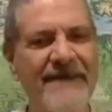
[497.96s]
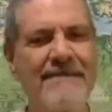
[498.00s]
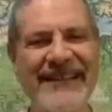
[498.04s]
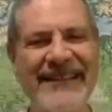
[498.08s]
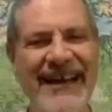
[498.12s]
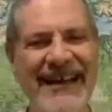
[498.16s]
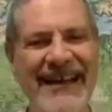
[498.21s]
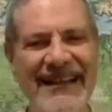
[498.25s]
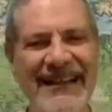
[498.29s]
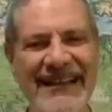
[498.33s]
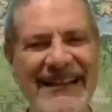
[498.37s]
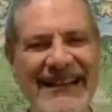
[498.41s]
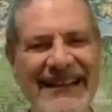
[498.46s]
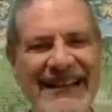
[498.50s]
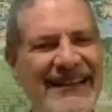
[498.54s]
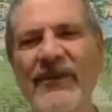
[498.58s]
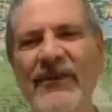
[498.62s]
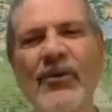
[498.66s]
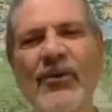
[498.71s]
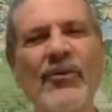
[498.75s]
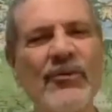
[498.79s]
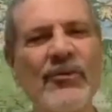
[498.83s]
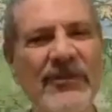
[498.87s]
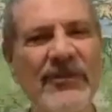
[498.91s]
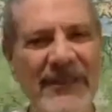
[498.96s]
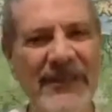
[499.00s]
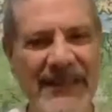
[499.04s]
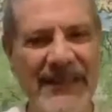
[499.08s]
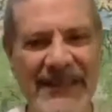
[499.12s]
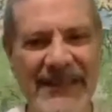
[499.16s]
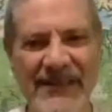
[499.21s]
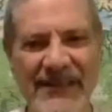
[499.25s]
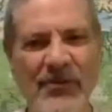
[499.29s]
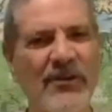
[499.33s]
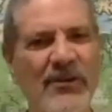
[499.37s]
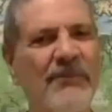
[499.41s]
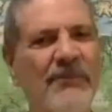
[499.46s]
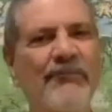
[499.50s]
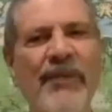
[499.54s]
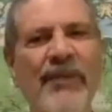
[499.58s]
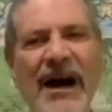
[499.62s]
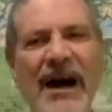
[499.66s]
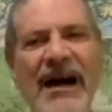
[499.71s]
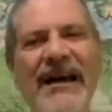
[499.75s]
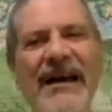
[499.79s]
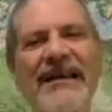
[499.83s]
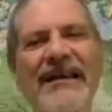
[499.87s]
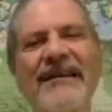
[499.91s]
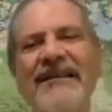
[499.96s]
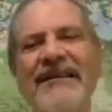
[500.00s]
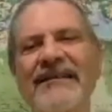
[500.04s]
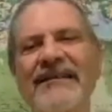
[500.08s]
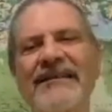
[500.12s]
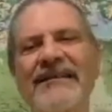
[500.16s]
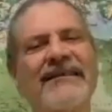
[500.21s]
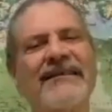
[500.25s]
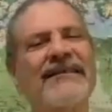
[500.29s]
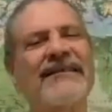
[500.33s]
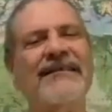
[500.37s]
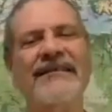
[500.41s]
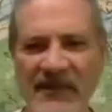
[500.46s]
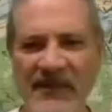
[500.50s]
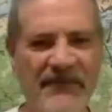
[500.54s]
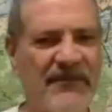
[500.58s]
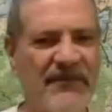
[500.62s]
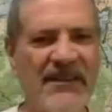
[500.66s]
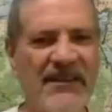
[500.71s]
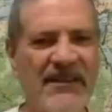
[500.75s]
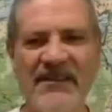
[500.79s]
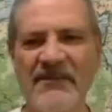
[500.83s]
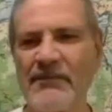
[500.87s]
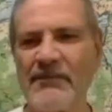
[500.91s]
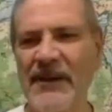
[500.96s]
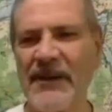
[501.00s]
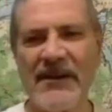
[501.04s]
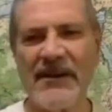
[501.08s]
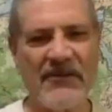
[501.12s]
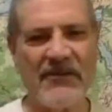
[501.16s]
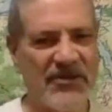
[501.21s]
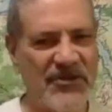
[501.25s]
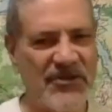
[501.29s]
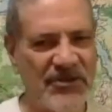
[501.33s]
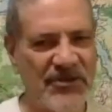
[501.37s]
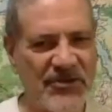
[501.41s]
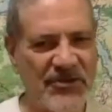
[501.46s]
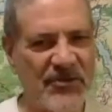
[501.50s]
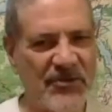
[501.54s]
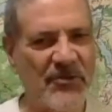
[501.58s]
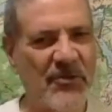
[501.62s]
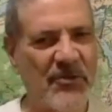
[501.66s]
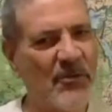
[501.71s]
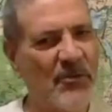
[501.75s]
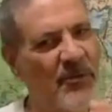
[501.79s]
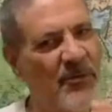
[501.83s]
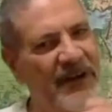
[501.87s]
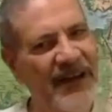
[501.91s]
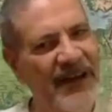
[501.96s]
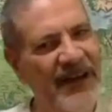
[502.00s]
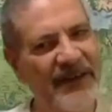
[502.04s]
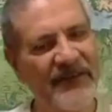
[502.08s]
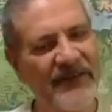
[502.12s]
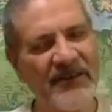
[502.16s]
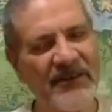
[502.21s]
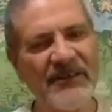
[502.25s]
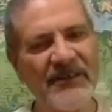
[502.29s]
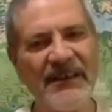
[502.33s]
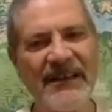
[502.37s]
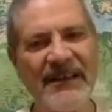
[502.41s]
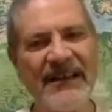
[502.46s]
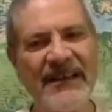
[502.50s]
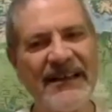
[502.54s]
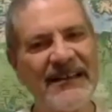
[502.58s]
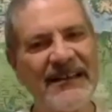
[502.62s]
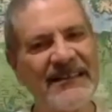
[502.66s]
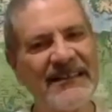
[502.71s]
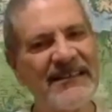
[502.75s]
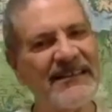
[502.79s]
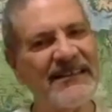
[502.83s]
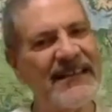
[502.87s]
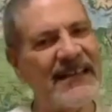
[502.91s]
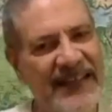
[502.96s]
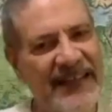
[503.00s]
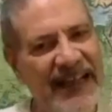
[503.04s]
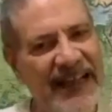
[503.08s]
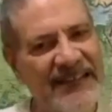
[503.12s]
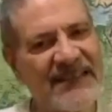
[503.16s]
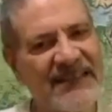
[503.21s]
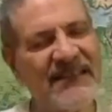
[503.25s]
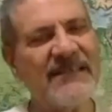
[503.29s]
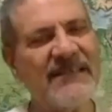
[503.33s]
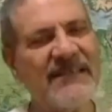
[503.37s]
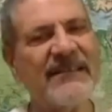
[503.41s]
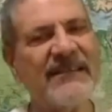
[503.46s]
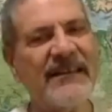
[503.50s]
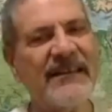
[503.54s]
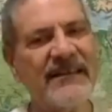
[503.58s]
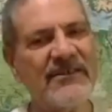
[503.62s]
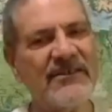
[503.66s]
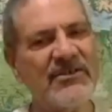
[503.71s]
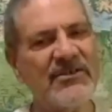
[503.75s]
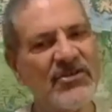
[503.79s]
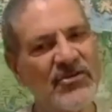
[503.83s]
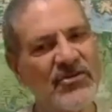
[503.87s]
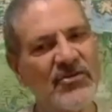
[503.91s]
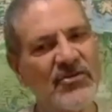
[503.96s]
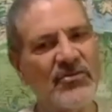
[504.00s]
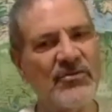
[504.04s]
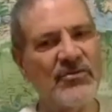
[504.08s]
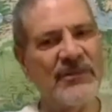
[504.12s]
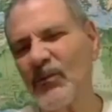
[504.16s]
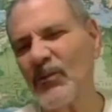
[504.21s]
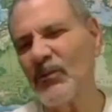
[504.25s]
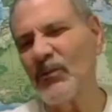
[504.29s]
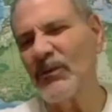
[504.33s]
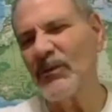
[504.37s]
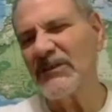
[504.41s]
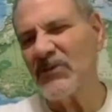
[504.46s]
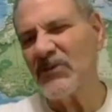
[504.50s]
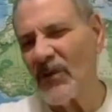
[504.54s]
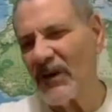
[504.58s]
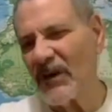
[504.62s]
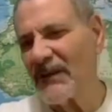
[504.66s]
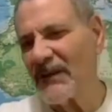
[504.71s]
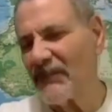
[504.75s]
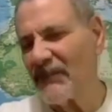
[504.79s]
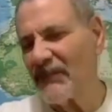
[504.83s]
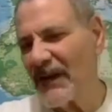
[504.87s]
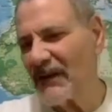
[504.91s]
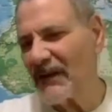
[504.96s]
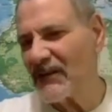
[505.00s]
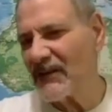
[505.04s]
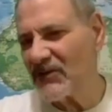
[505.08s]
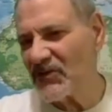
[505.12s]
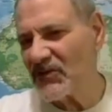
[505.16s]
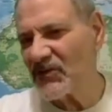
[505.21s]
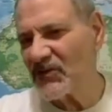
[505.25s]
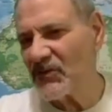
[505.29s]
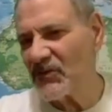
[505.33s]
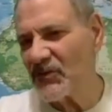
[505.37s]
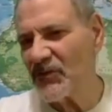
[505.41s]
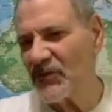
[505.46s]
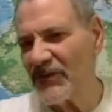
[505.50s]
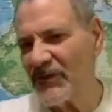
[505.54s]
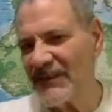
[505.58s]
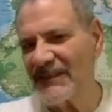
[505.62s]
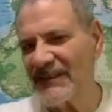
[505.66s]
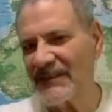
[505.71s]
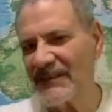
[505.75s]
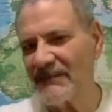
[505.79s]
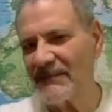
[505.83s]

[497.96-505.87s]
that they don't need or to buy the 50th pair of shoe or whatever, that's a thing too. We talk about consumerism.